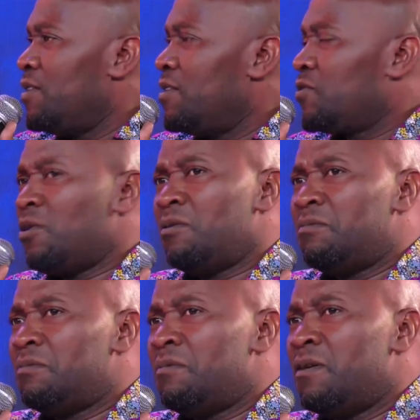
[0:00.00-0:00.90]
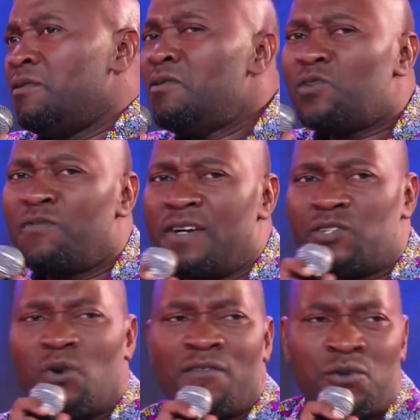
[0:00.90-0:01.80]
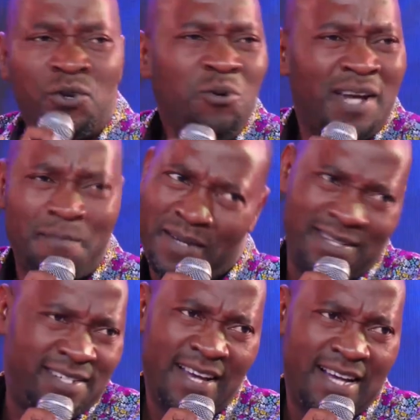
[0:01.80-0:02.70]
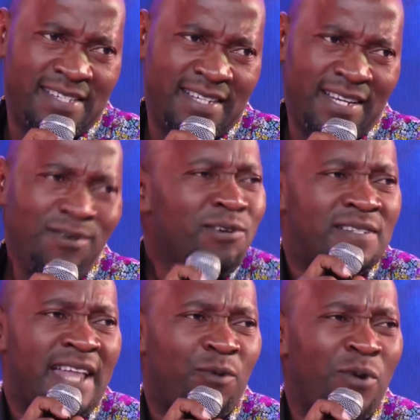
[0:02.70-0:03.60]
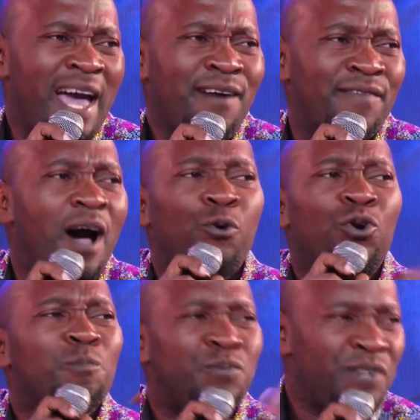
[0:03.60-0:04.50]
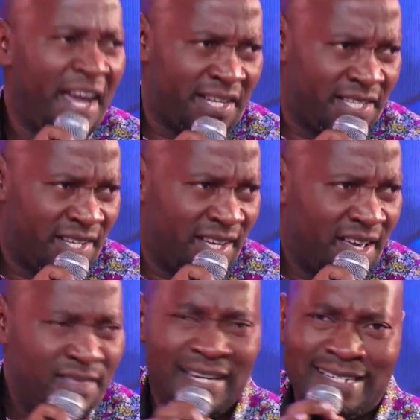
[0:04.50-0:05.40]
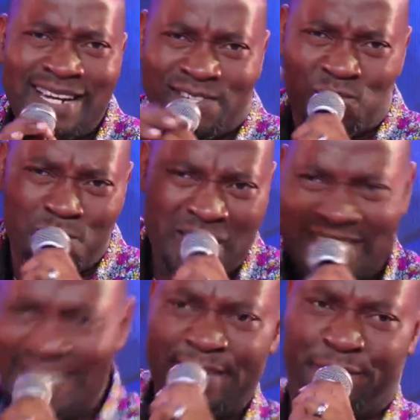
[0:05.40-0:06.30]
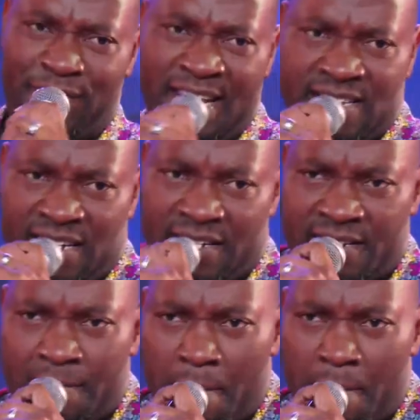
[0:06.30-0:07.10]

So those of us who have grown up in church, it looks like we have our own pride that needs to be deflated. Mm.